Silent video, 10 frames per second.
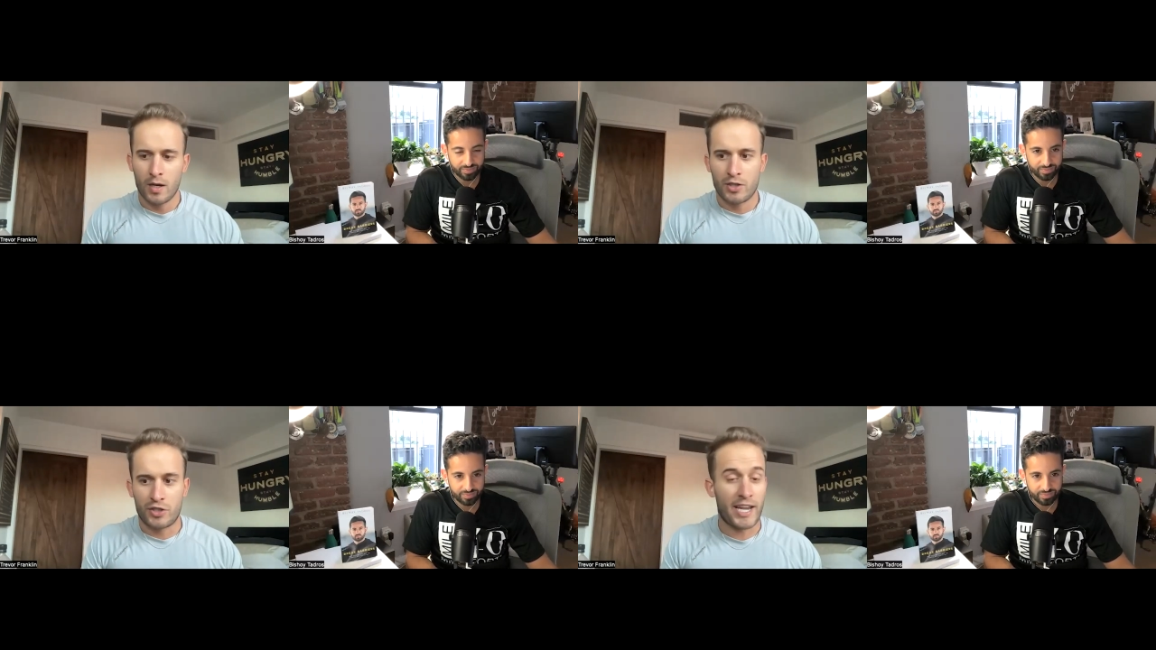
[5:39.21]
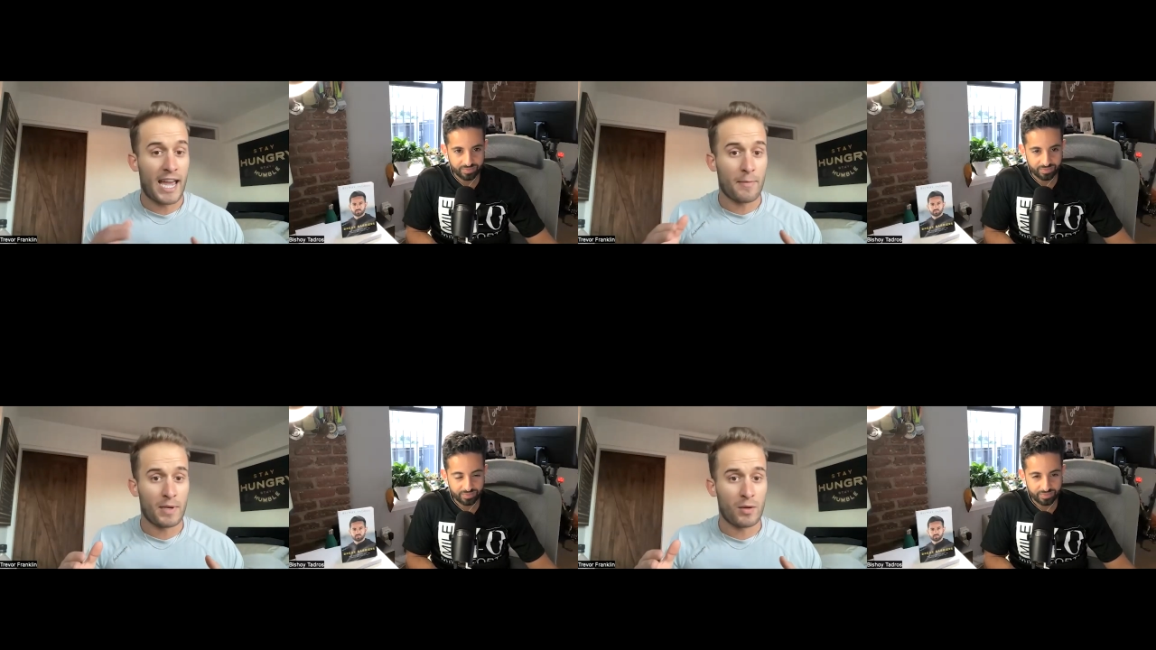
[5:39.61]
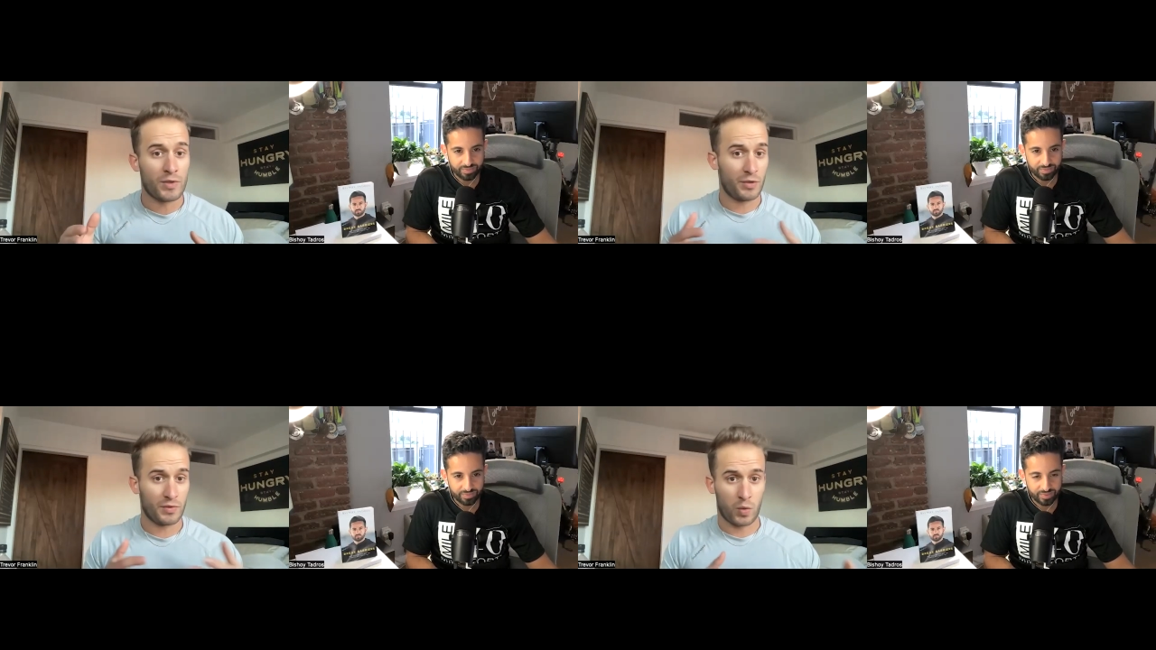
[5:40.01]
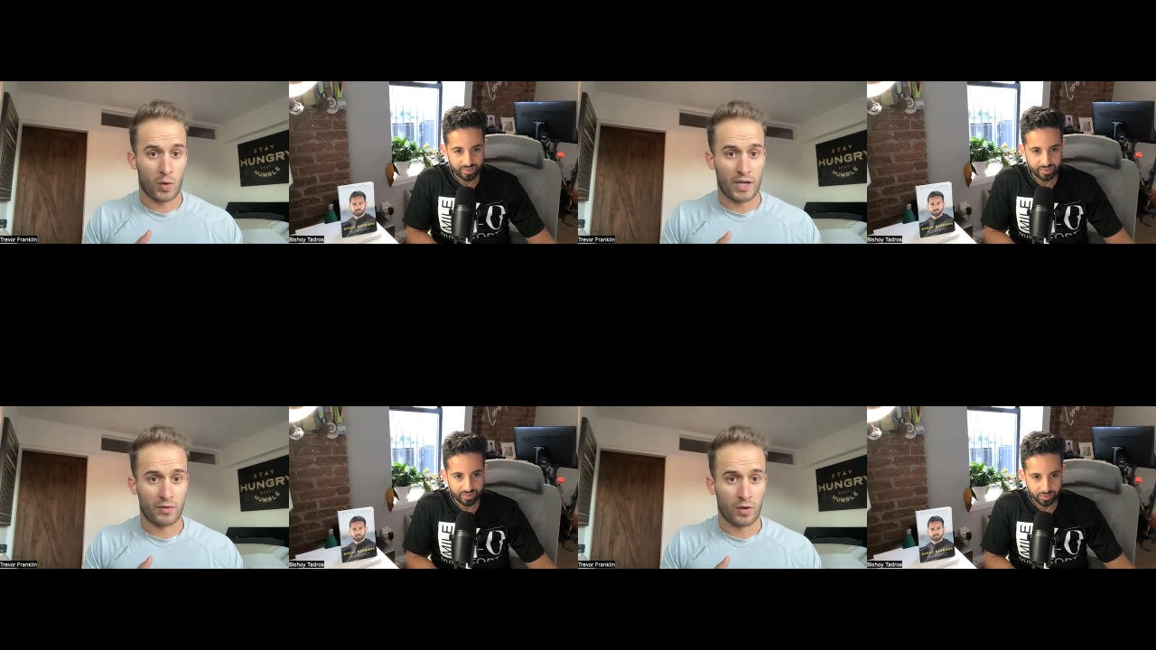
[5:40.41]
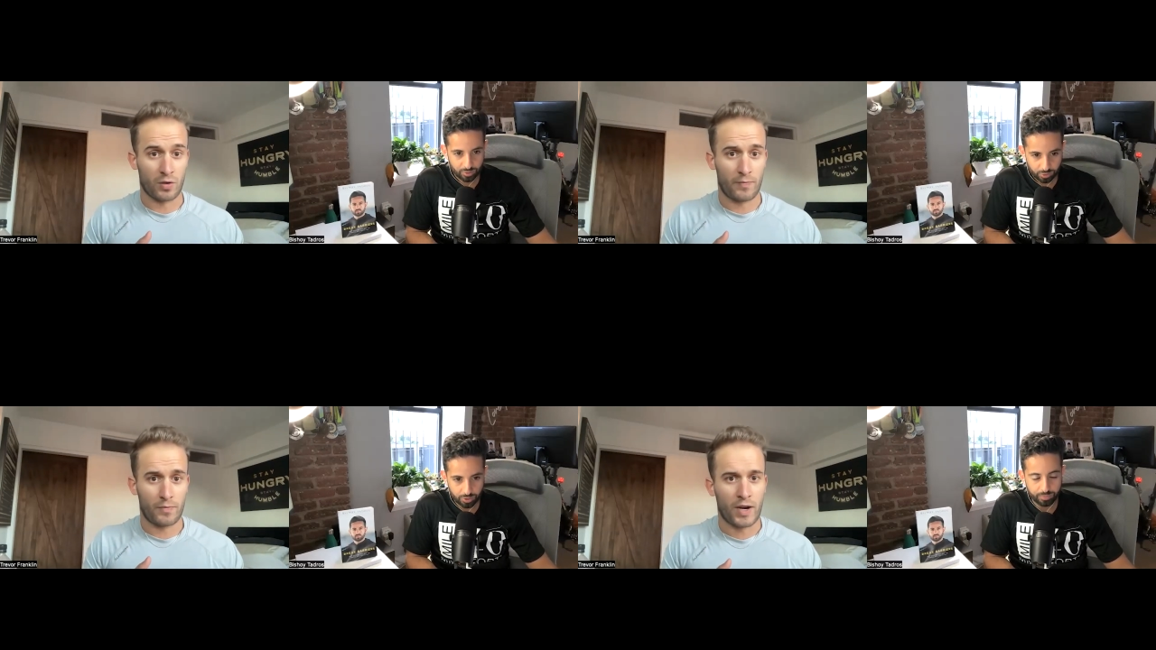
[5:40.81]
Speaker 1: She had me when she was 20 years old,
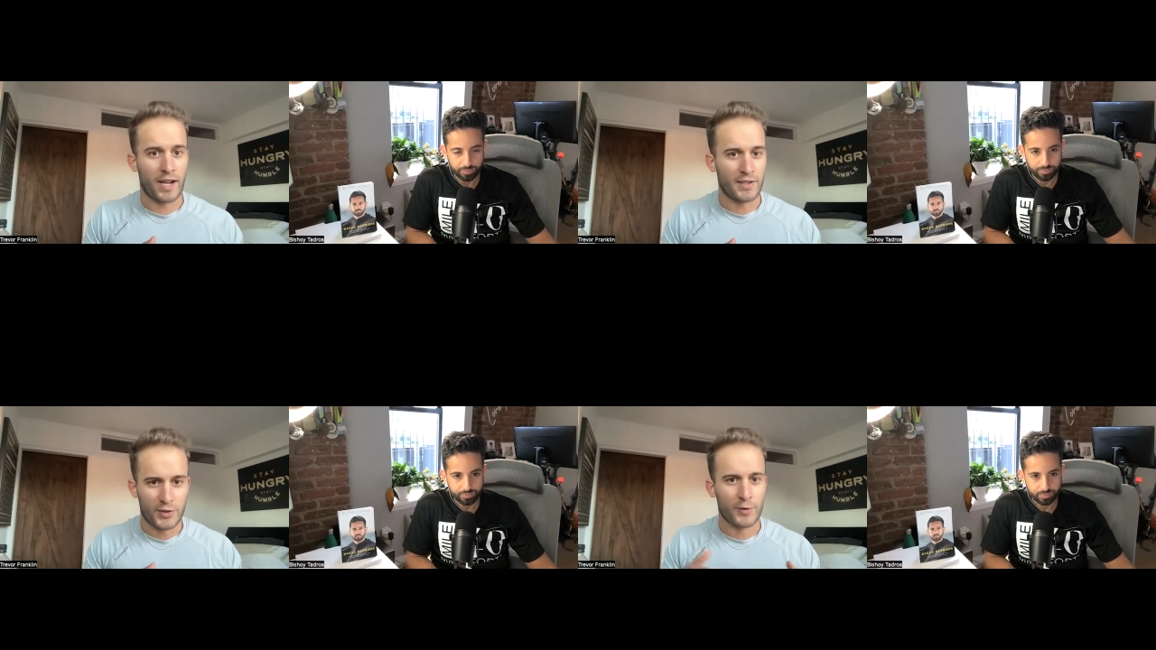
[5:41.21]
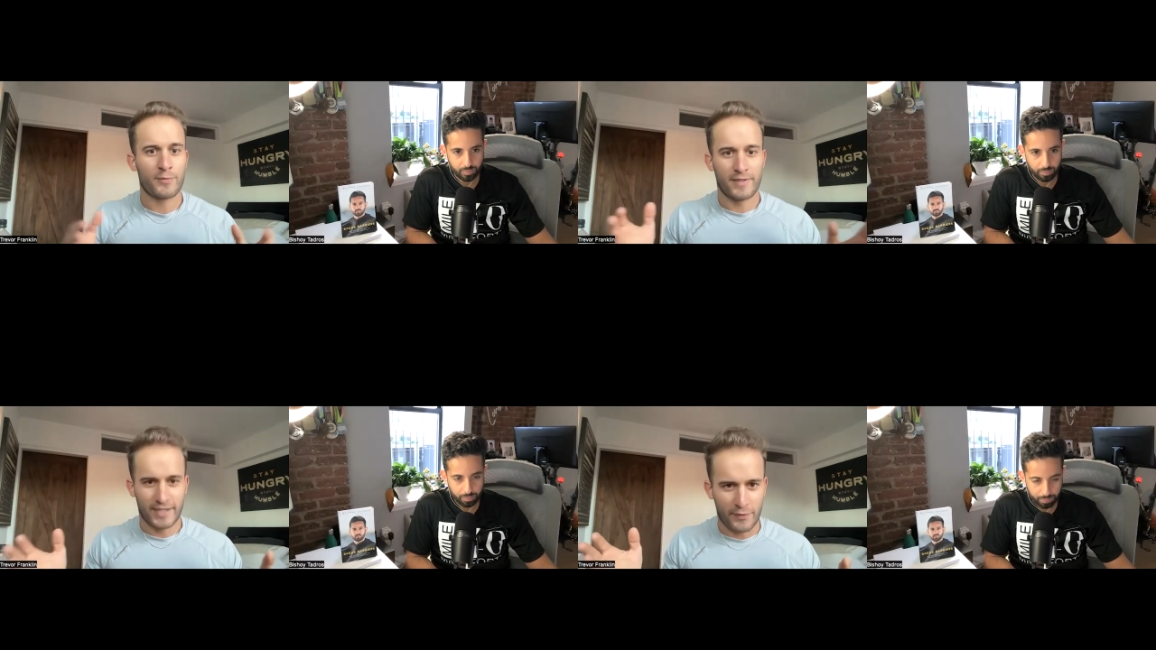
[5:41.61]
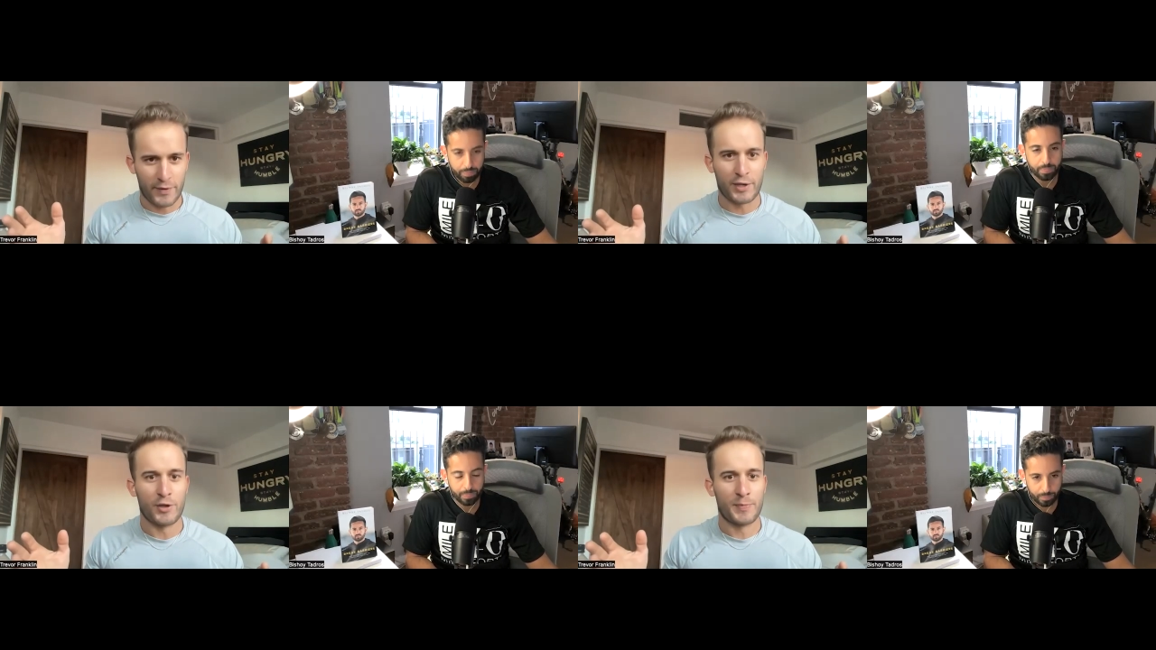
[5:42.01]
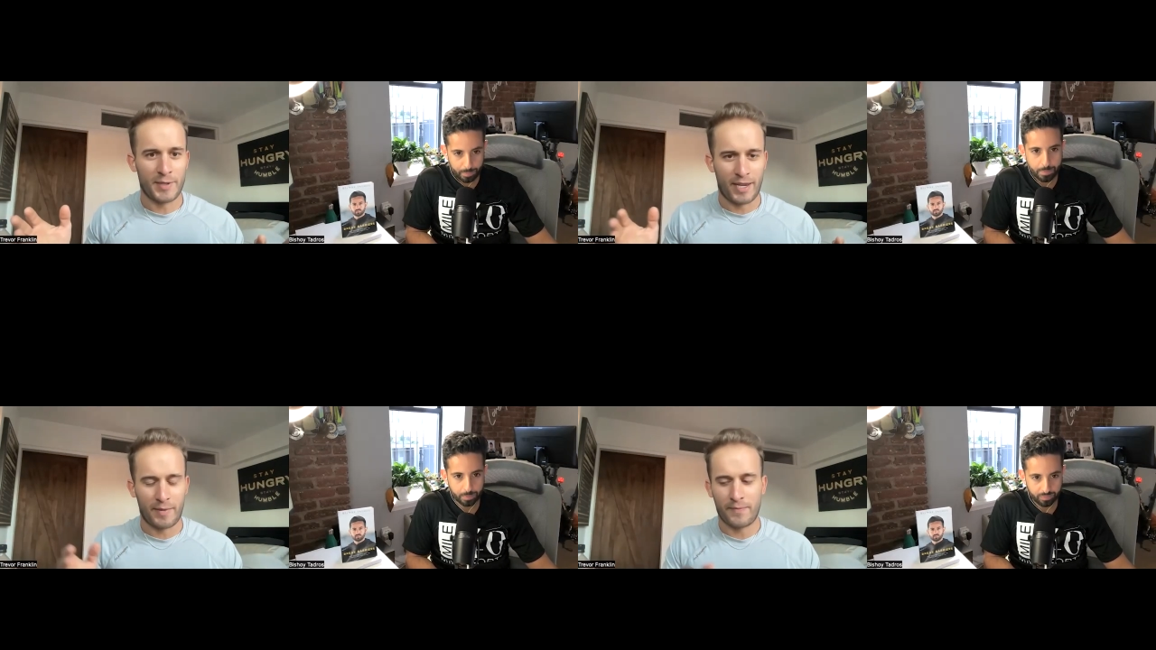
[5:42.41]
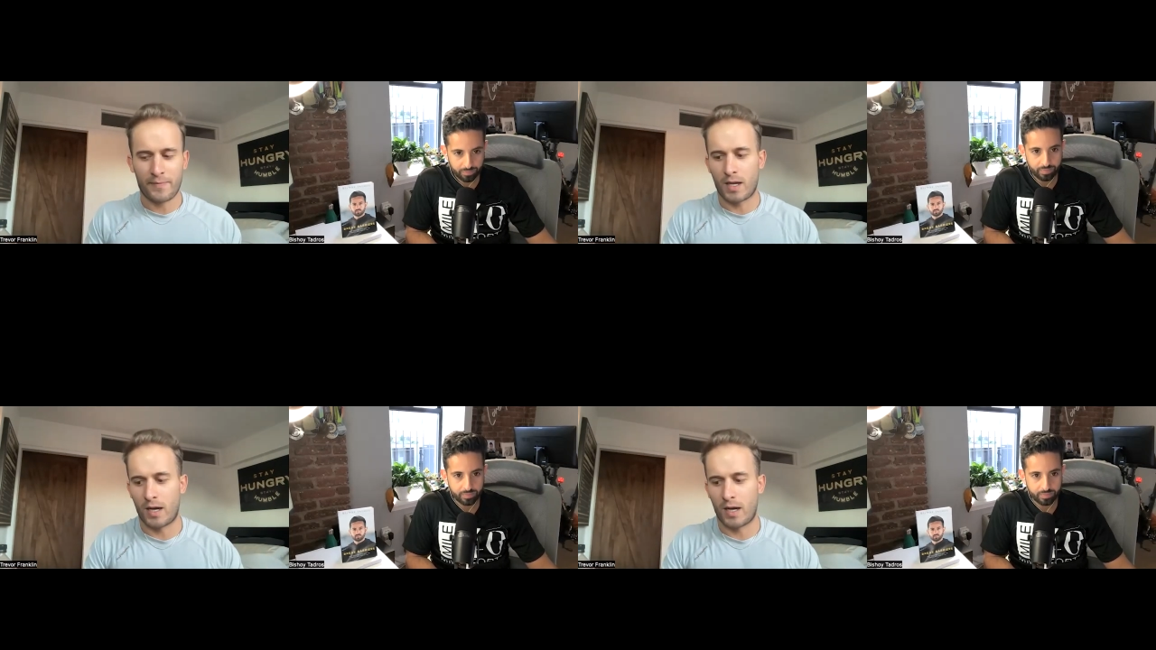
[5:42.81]
sure. right? So definitely an oopsie baby.